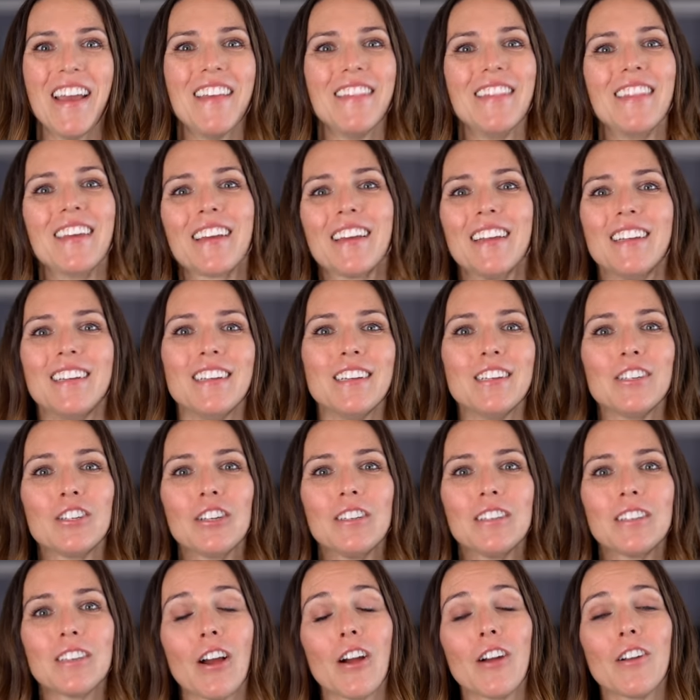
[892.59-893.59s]
The
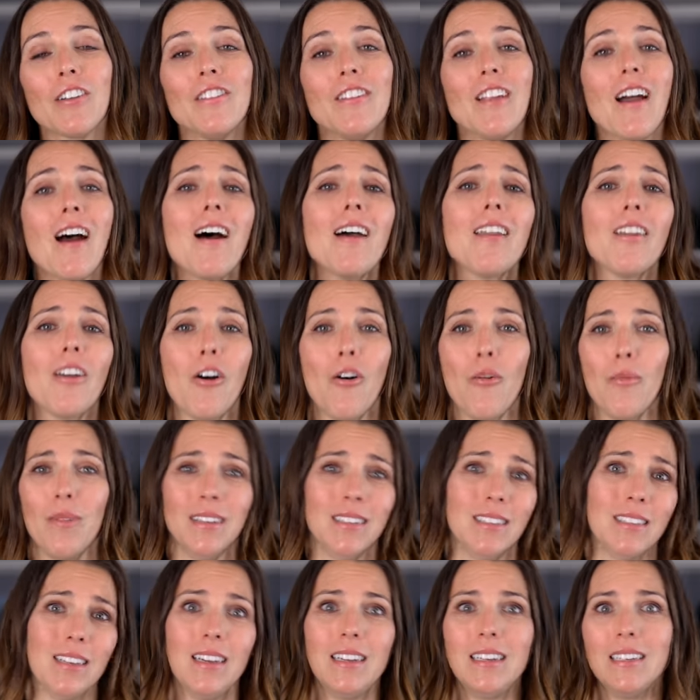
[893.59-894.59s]
conditions are not
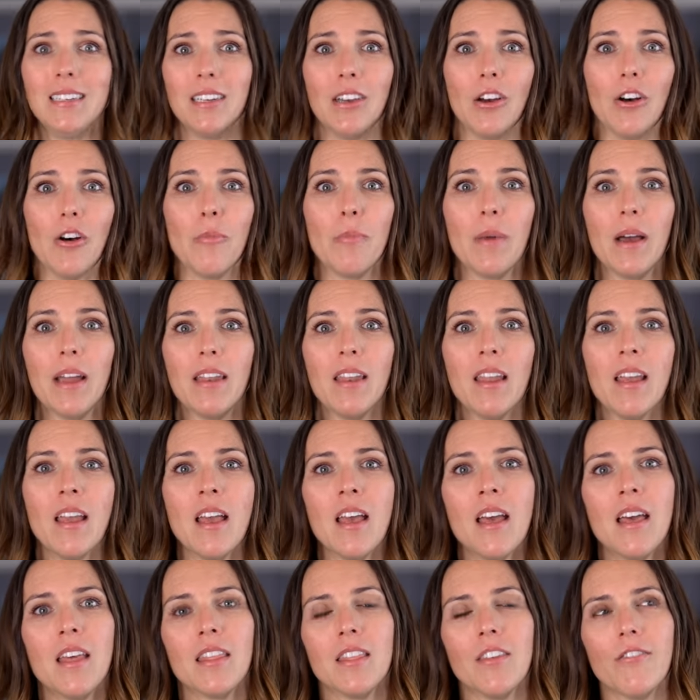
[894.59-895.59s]
always ideal, but
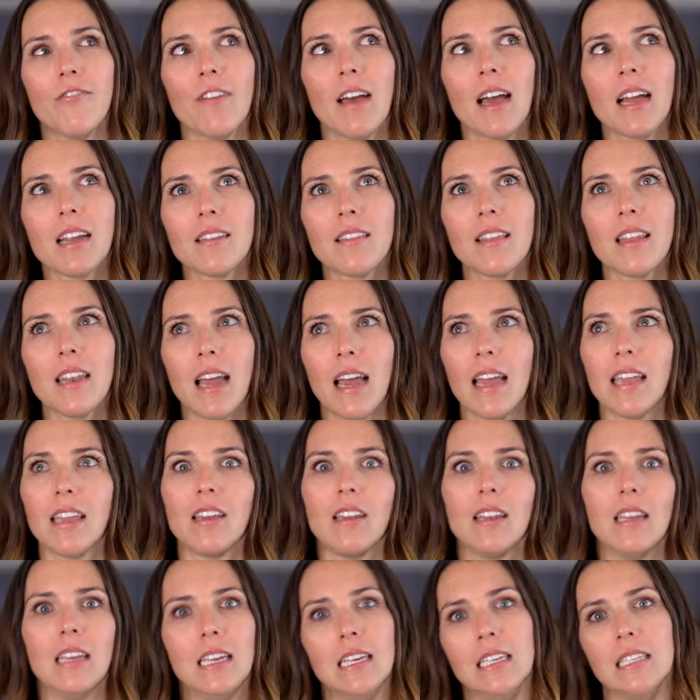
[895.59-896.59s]
the fact that I
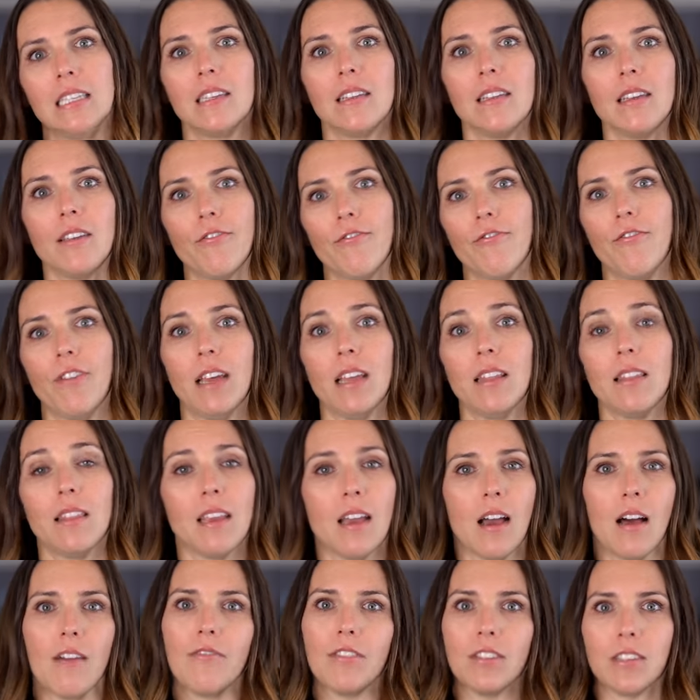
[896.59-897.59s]
could easily fit the
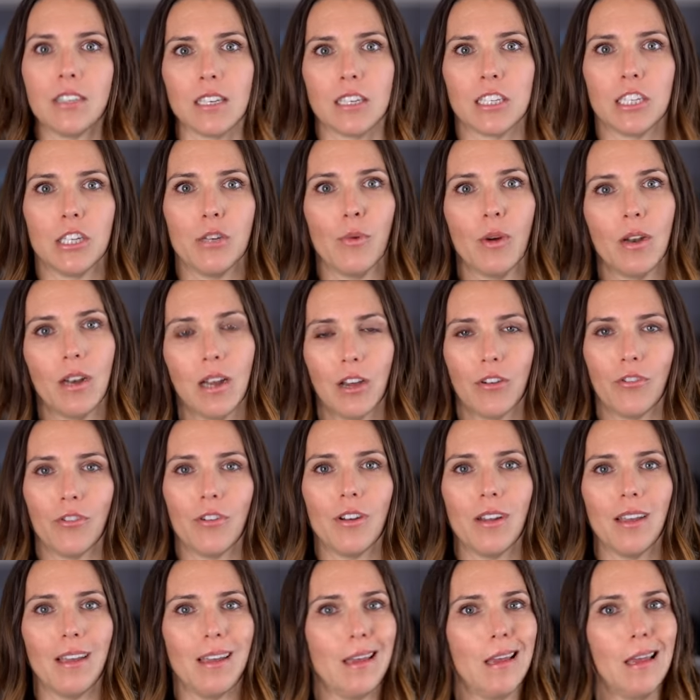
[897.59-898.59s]
Alpha
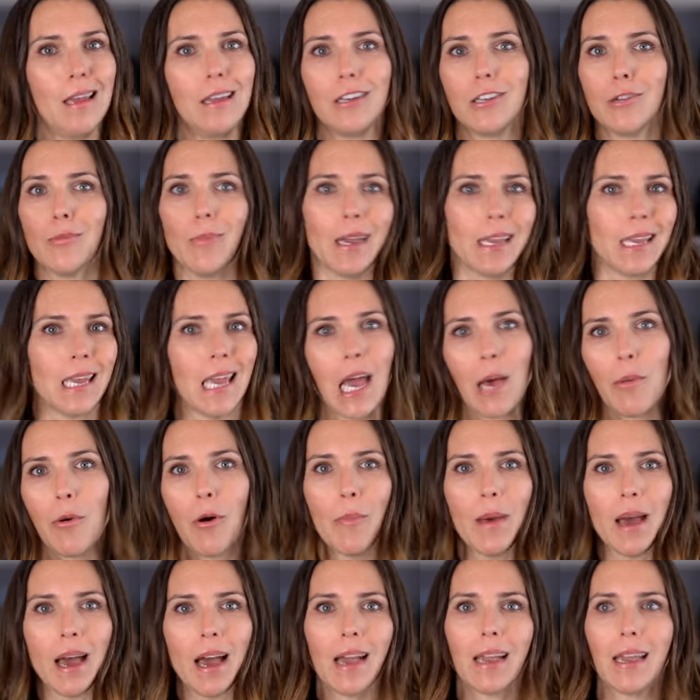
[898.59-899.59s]
6100 into my
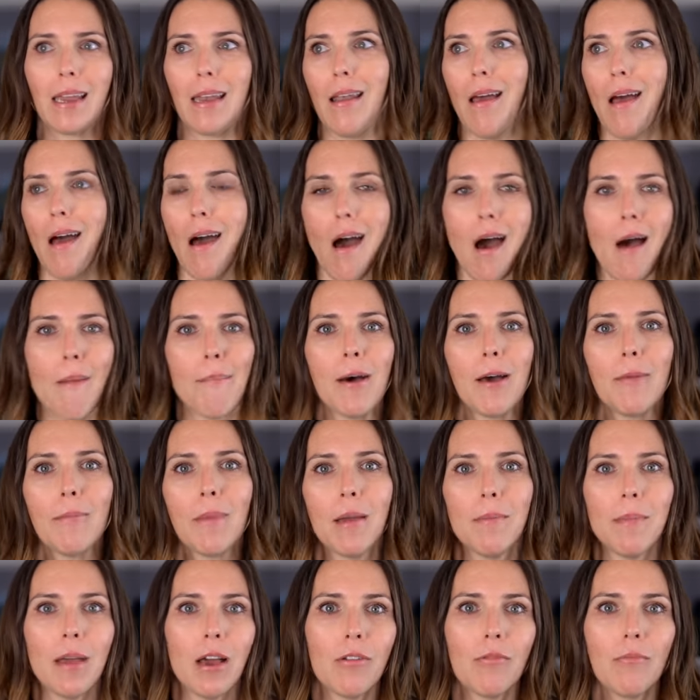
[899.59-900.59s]
camelback and hop on
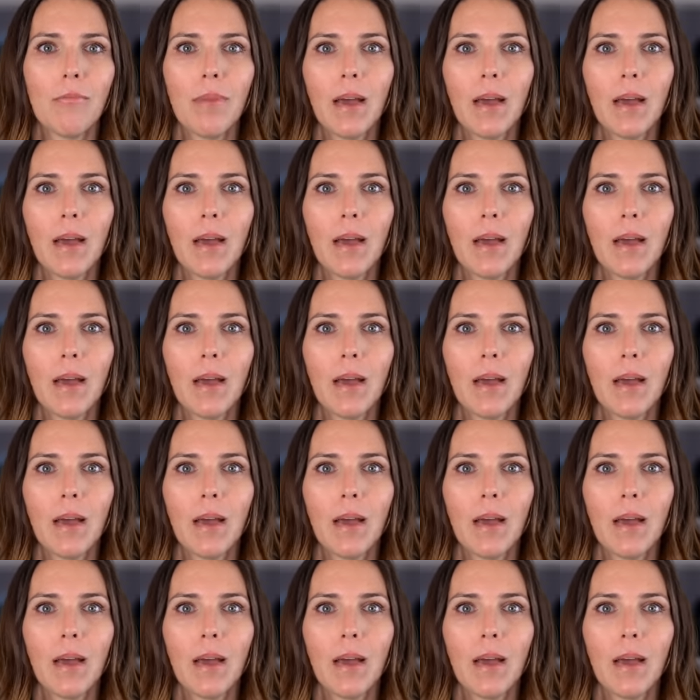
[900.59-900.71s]
my mountain